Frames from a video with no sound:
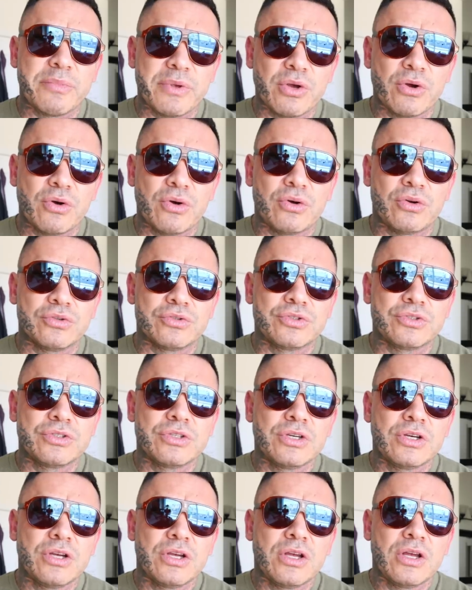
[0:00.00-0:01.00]
mules,
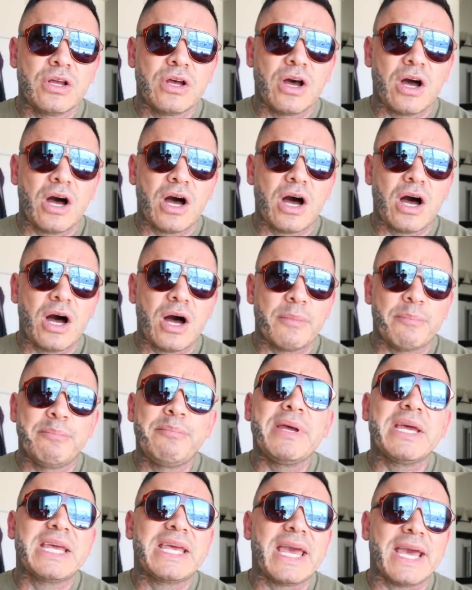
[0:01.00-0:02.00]

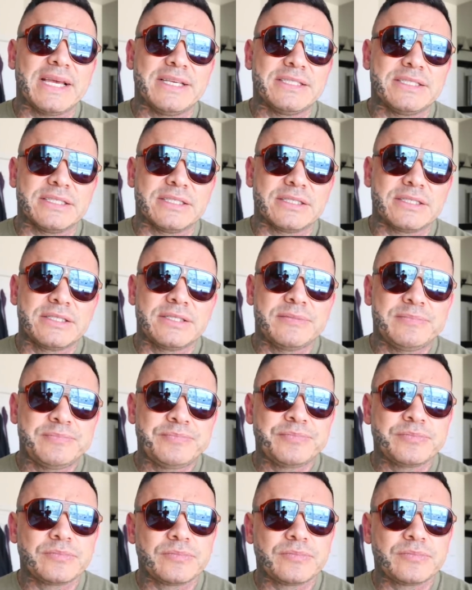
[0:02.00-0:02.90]
big cases.